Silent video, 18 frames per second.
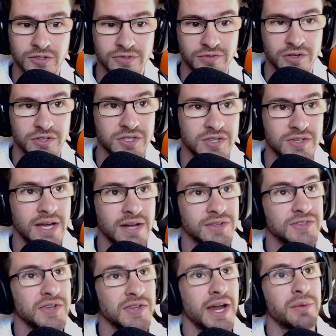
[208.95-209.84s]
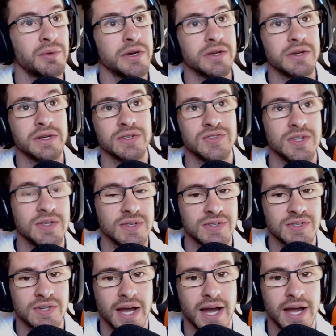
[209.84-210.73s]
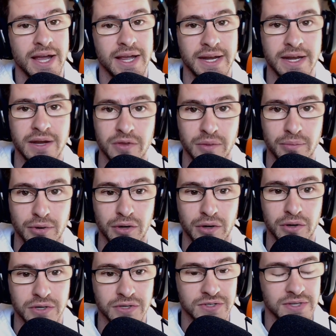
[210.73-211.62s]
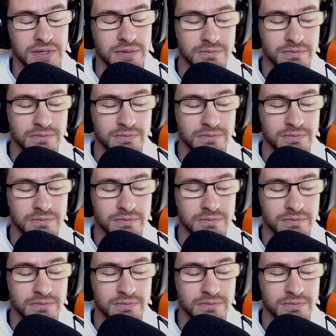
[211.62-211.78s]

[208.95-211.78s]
versus outside where you can see the sky and hear the birds.